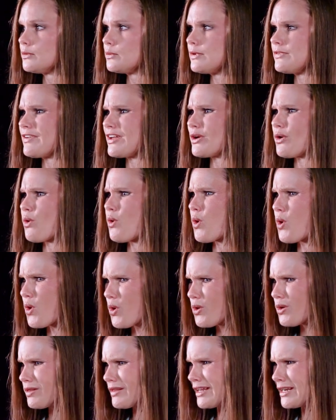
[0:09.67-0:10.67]
we've had a
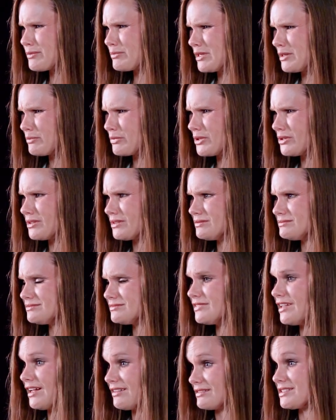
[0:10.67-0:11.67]
whole lot of people
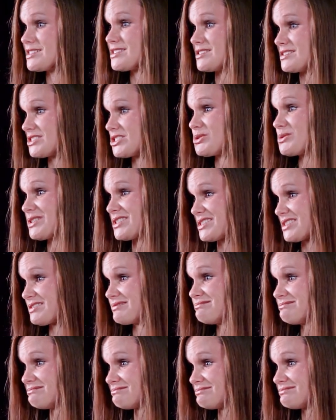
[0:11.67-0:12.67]
not listen to us.